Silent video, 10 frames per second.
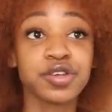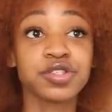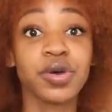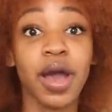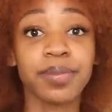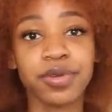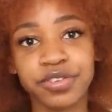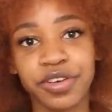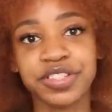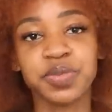So I'm
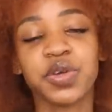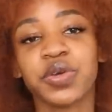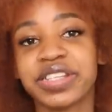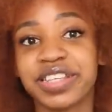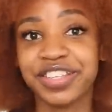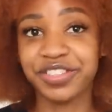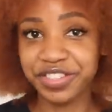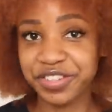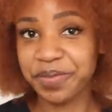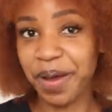not going to be quitting
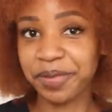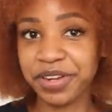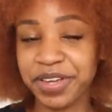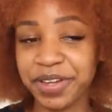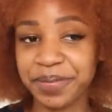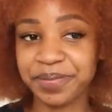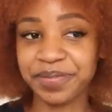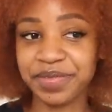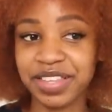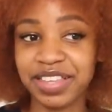YouTube. I'm gonna,
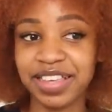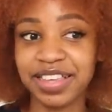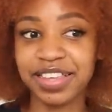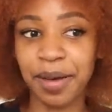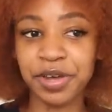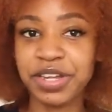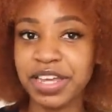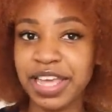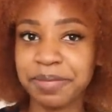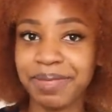I'm
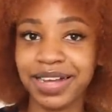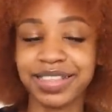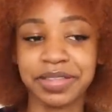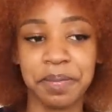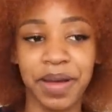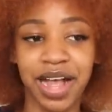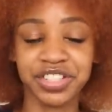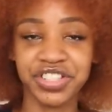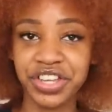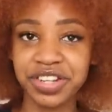gonna get back the
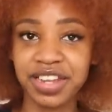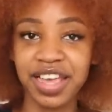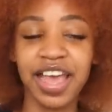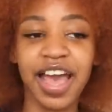passion.